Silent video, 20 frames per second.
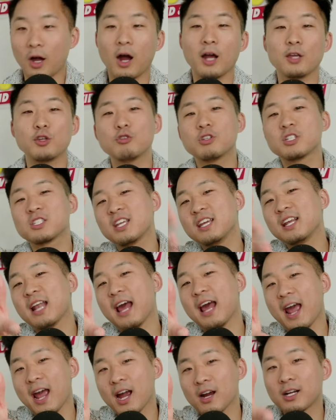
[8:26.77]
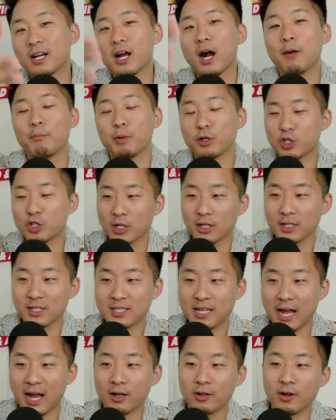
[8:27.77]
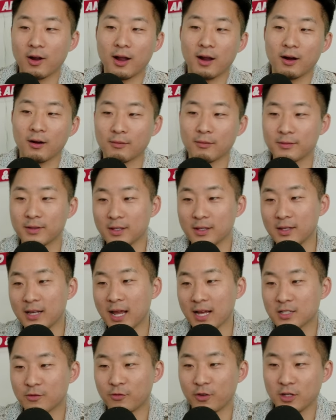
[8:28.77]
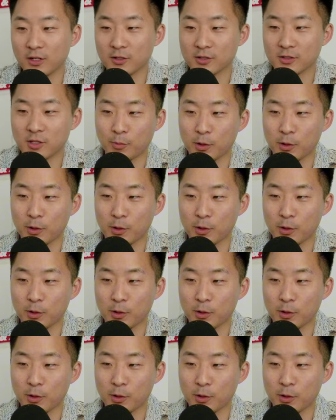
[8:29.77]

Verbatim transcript: All right, you just need a haircut, but you're going to style your hair the next videos that